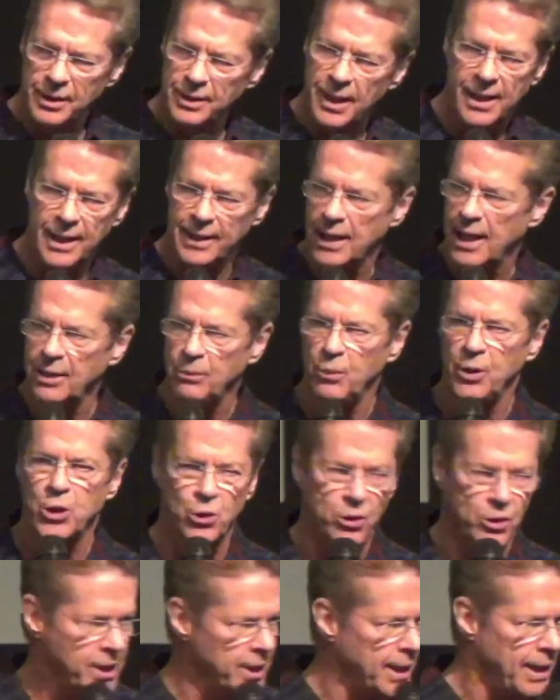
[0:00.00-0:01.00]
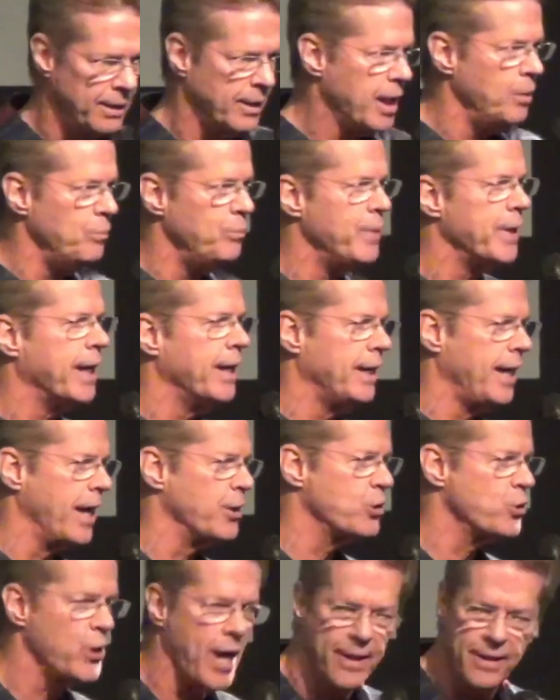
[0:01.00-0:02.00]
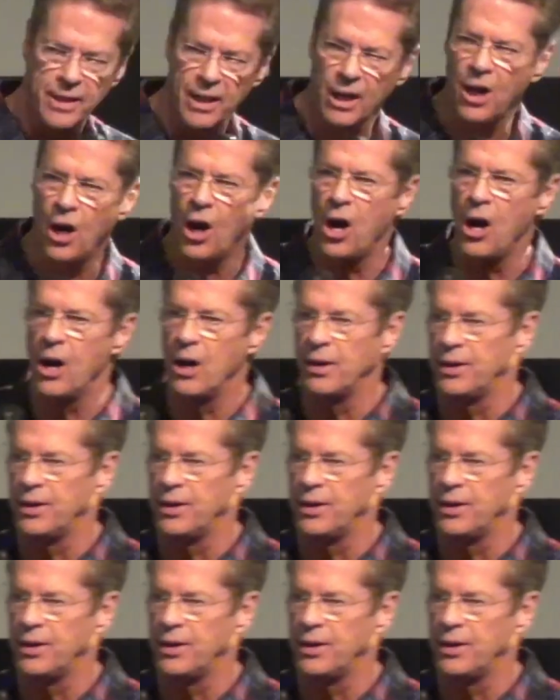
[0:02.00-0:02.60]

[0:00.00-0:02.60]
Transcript: can, can, we, can, can Mickey and I try that car